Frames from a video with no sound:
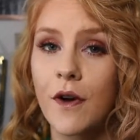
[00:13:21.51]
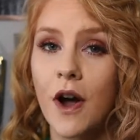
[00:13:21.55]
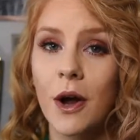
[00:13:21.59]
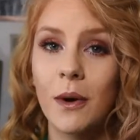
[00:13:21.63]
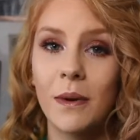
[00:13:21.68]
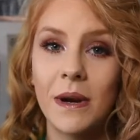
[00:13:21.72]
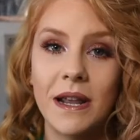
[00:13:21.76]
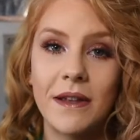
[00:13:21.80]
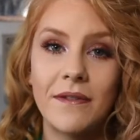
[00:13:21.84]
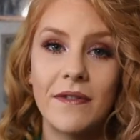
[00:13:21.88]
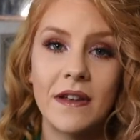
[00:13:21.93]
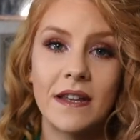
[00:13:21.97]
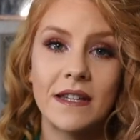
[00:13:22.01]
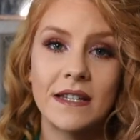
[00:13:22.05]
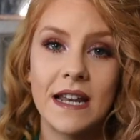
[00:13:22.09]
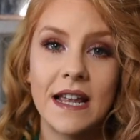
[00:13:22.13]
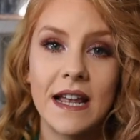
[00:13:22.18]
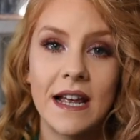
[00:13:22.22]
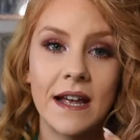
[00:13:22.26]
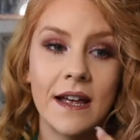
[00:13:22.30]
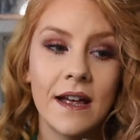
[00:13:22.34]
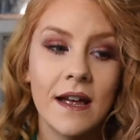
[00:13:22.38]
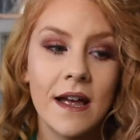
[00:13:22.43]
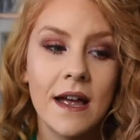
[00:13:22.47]
I will leave his
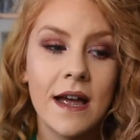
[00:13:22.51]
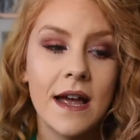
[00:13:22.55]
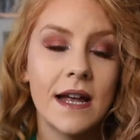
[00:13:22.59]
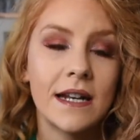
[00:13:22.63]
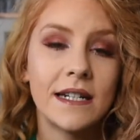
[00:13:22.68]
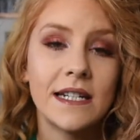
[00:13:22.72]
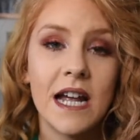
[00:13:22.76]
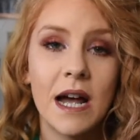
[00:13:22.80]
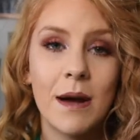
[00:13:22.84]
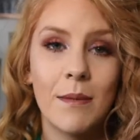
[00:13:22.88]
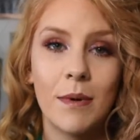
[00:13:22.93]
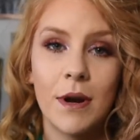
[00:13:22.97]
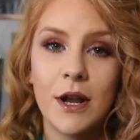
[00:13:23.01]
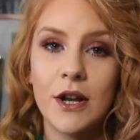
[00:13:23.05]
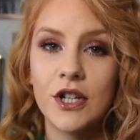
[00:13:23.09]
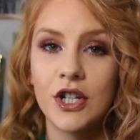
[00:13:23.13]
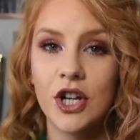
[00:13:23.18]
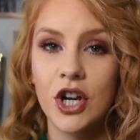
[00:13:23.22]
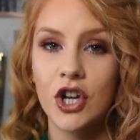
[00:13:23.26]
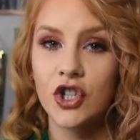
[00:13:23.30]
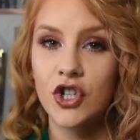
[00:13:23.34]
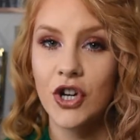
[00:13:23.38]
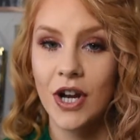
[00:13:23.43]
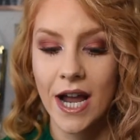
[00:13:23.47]
link down below to
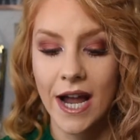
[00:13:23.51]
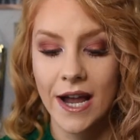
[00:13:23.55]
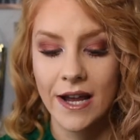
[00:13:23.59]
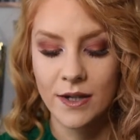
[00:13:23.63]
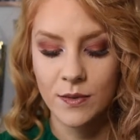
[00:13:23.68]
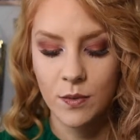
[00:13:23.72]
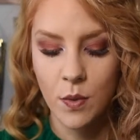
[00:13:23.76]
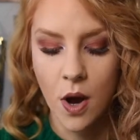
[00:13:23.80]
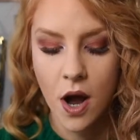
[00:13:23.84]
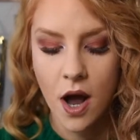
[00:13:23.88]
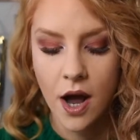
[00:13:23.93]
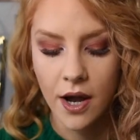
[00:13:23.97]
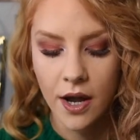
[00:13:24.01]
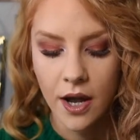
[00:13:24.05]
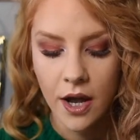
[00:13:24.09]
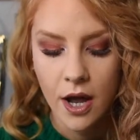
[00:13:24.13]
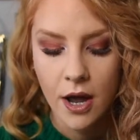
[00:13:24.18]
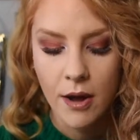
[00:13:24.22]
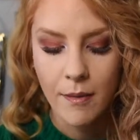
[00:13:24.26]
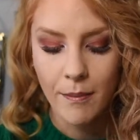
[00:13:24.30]
go and check out his work.